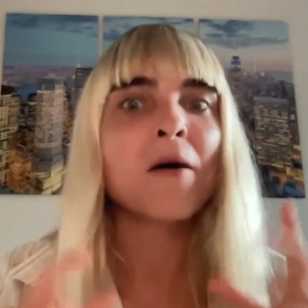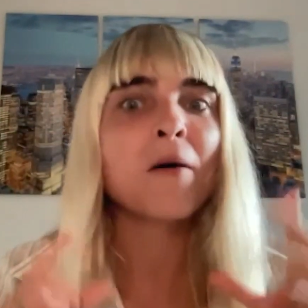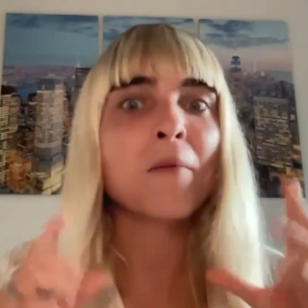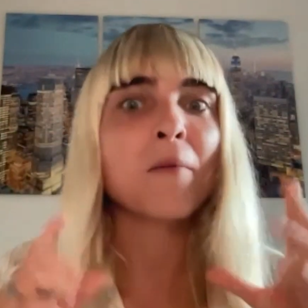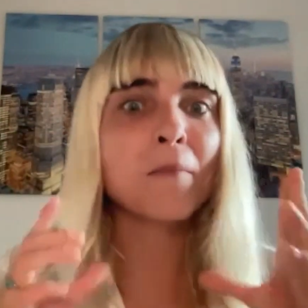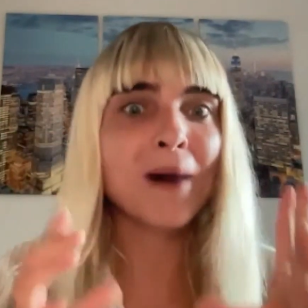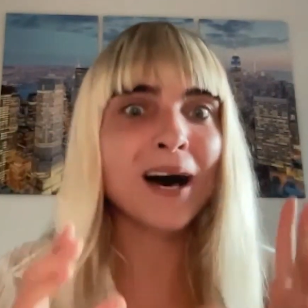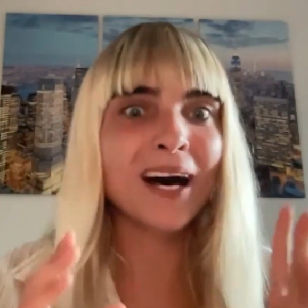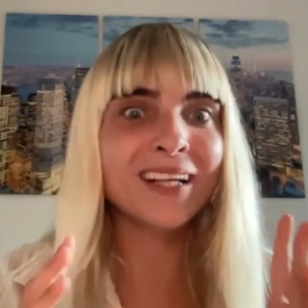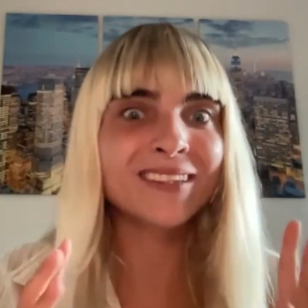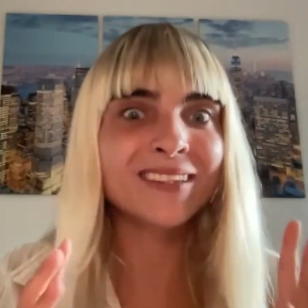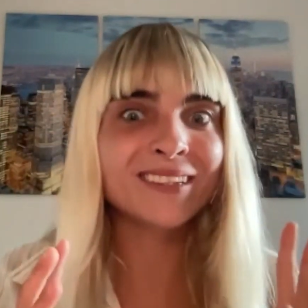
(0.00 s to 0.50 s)

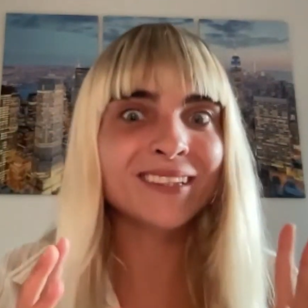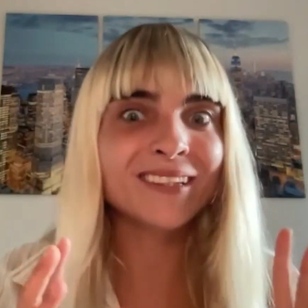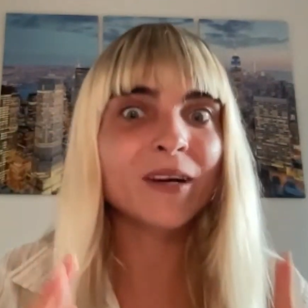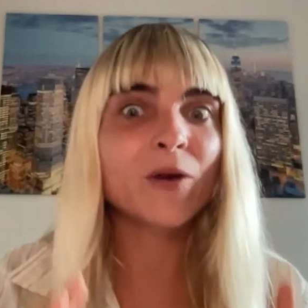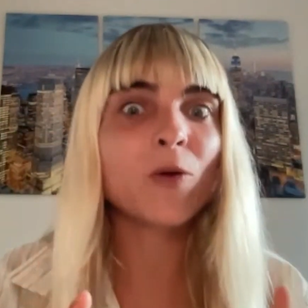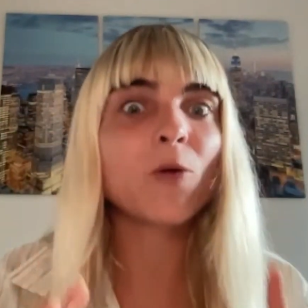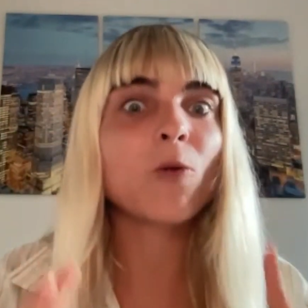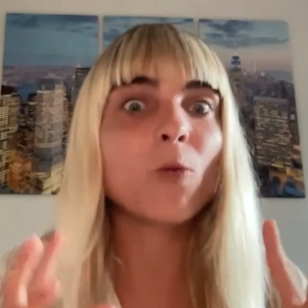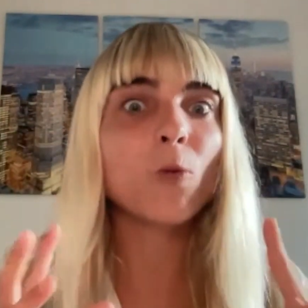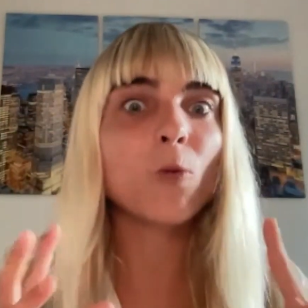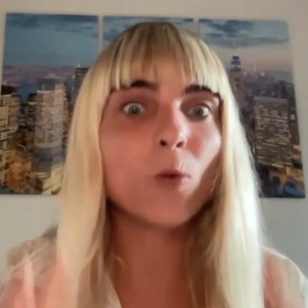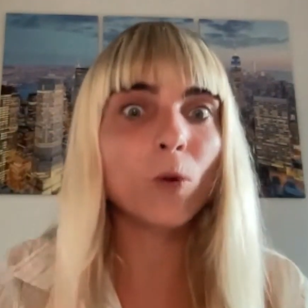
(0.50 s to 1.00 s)
but
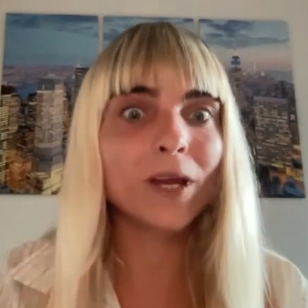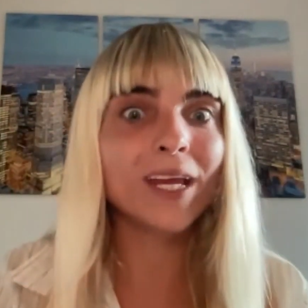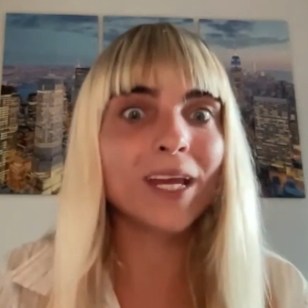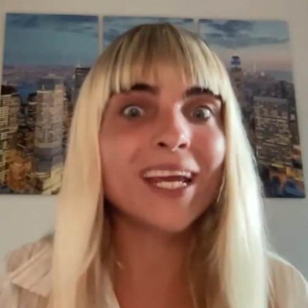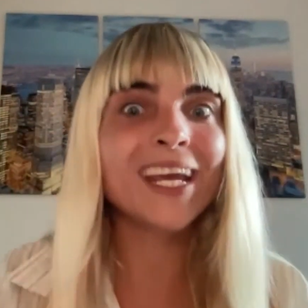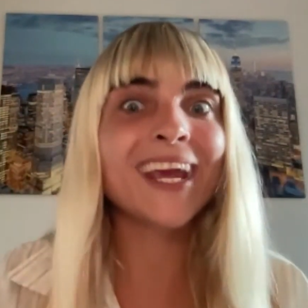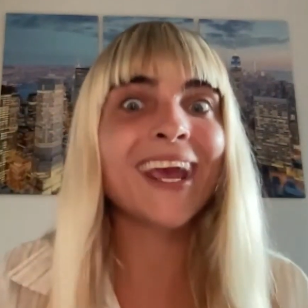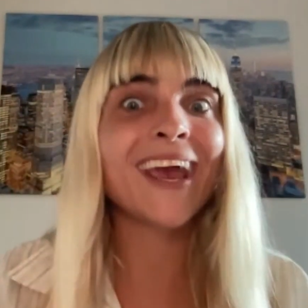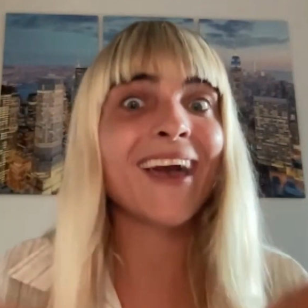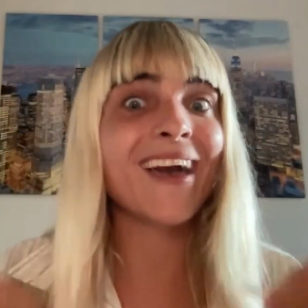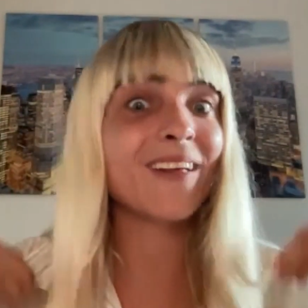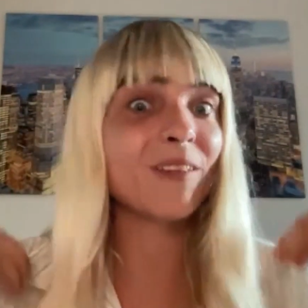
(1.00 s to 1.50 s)
we
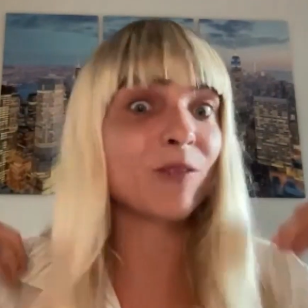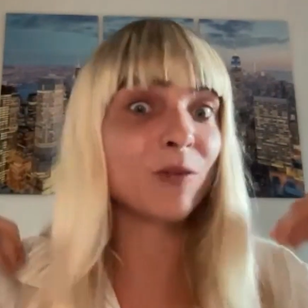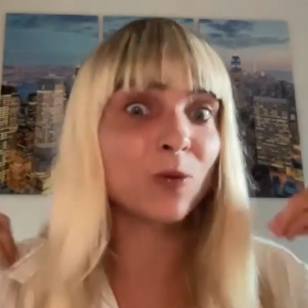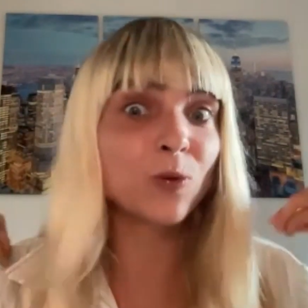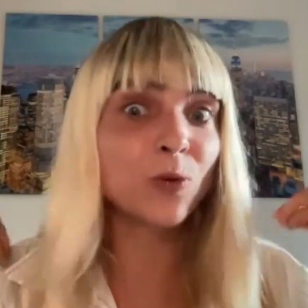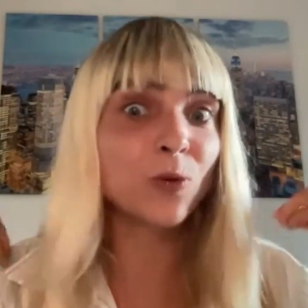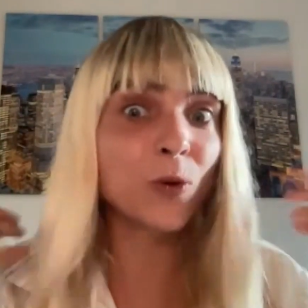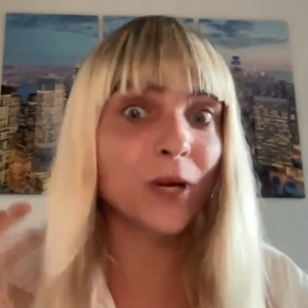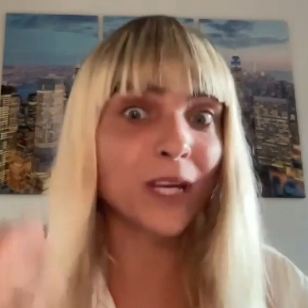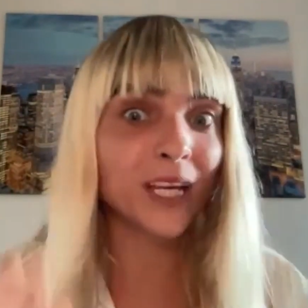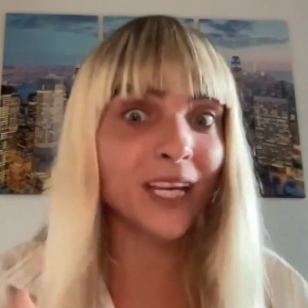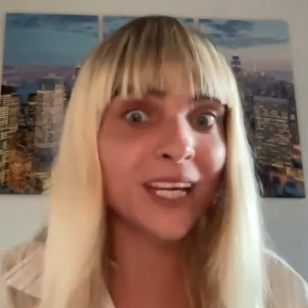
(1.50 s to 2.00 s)
can
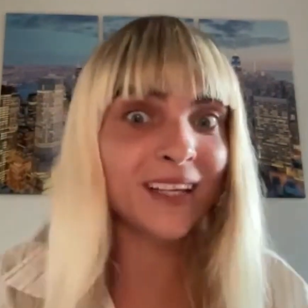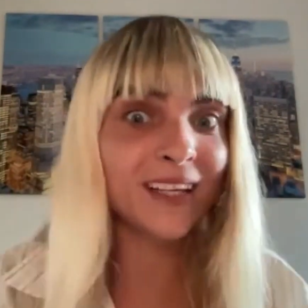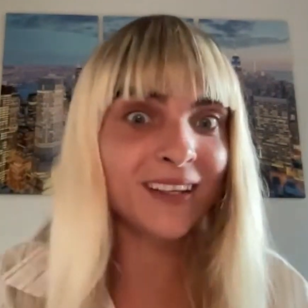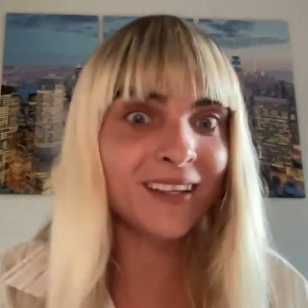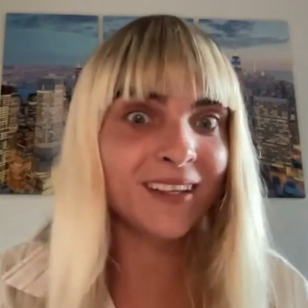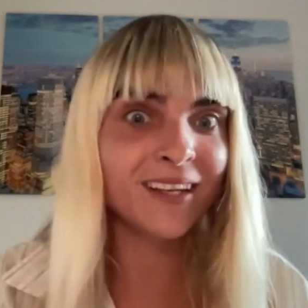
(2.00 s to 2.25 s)
do it.